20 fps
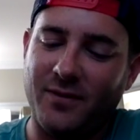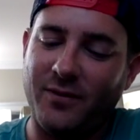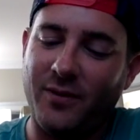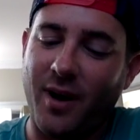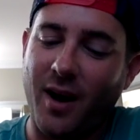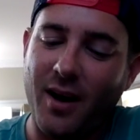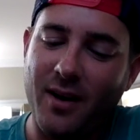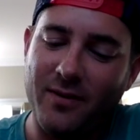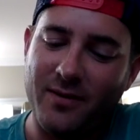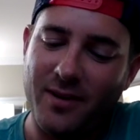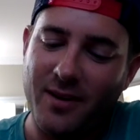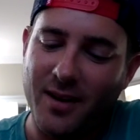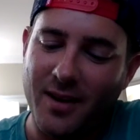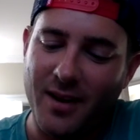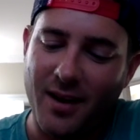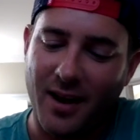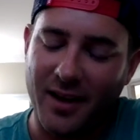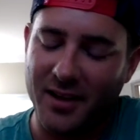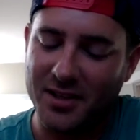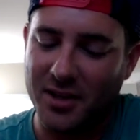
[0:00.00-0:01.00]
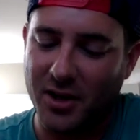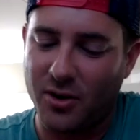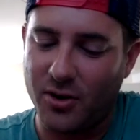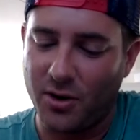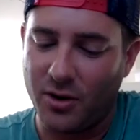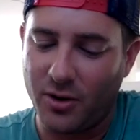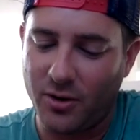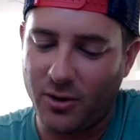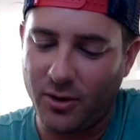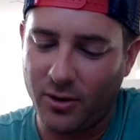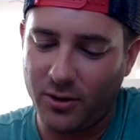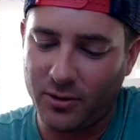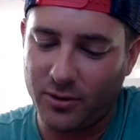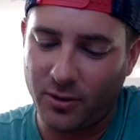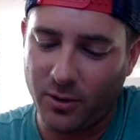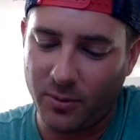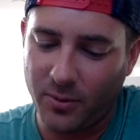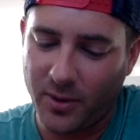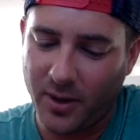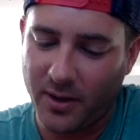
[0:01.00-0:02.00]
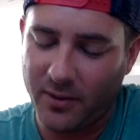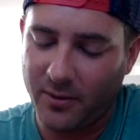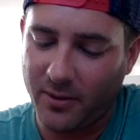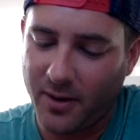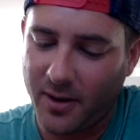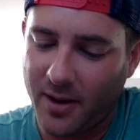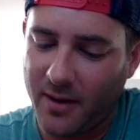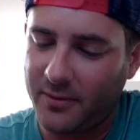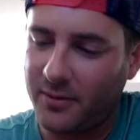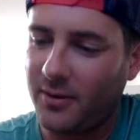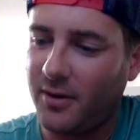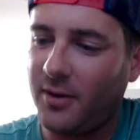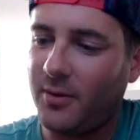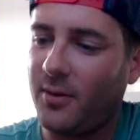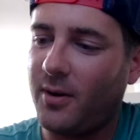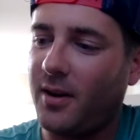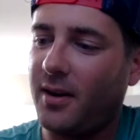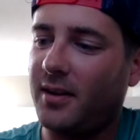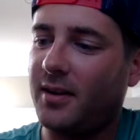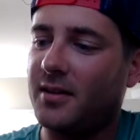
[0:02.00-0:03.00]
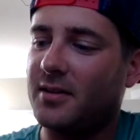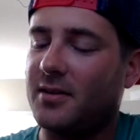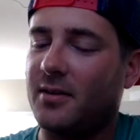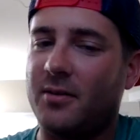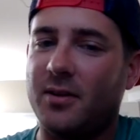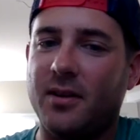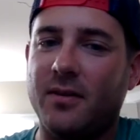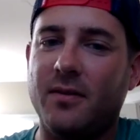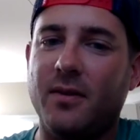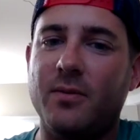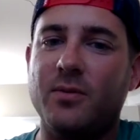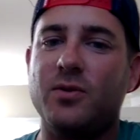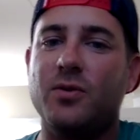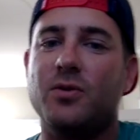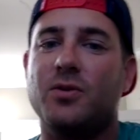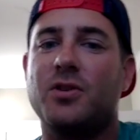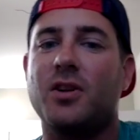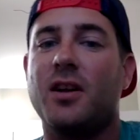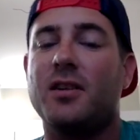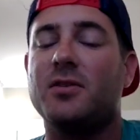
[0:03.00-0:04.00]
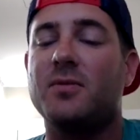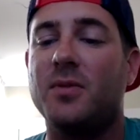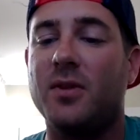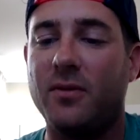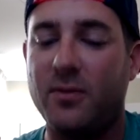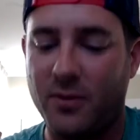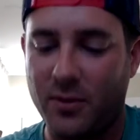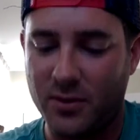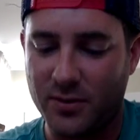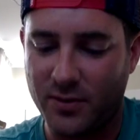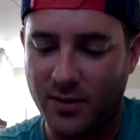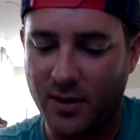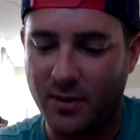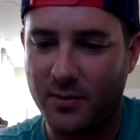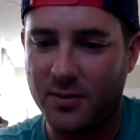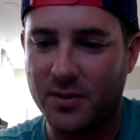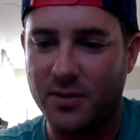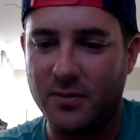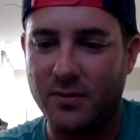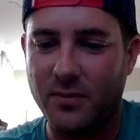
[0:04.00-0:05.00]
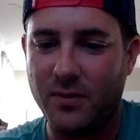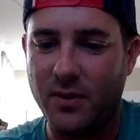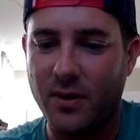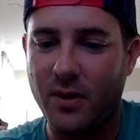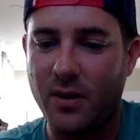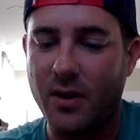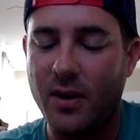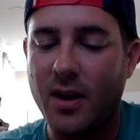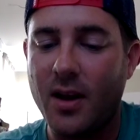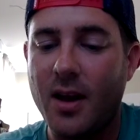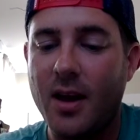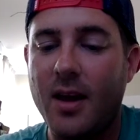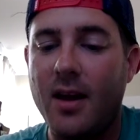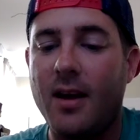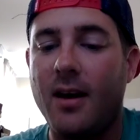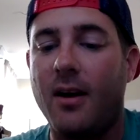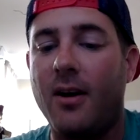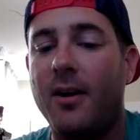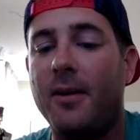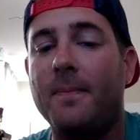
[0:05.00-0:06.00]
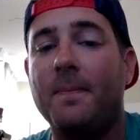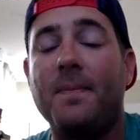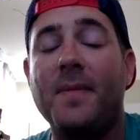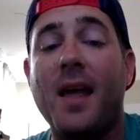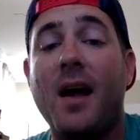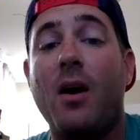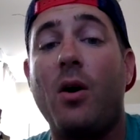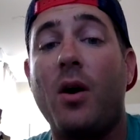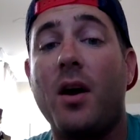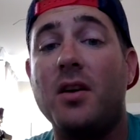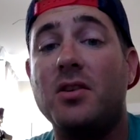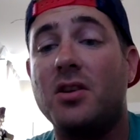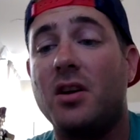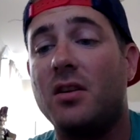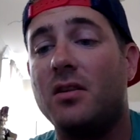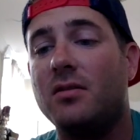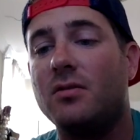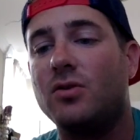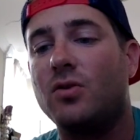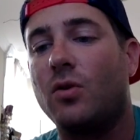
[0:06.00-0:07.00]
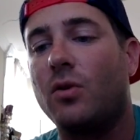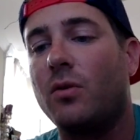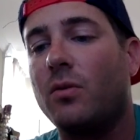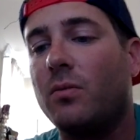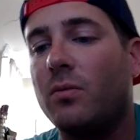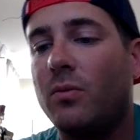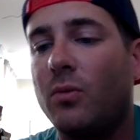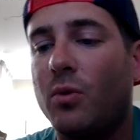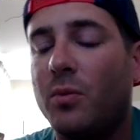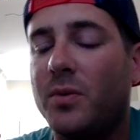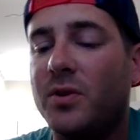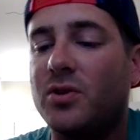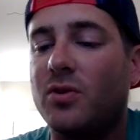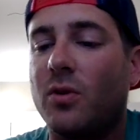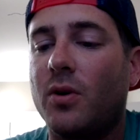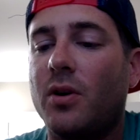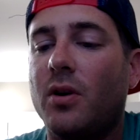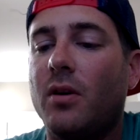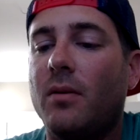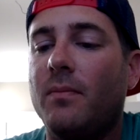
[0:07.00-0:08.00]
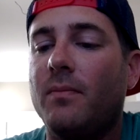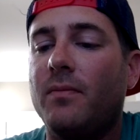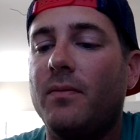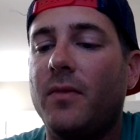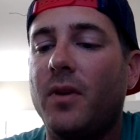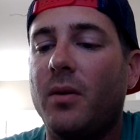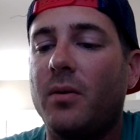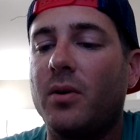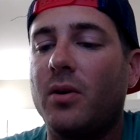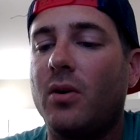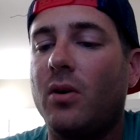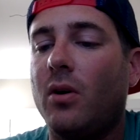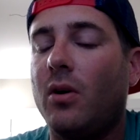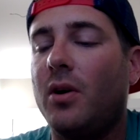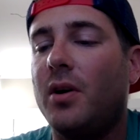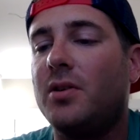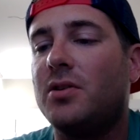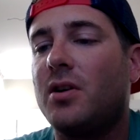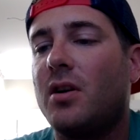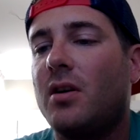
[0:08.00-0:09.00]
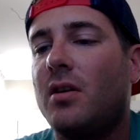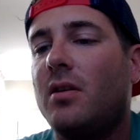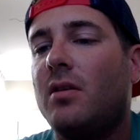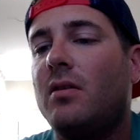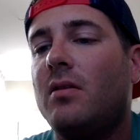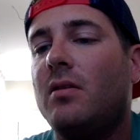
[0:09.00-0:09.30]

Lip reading: I guess I couldn't have called Kropalak right after anyway, because I would give them 2 shots to be in the first round, which isn't fair. All right, now AJ and Jordan will be joined up. I'm going to call AJ.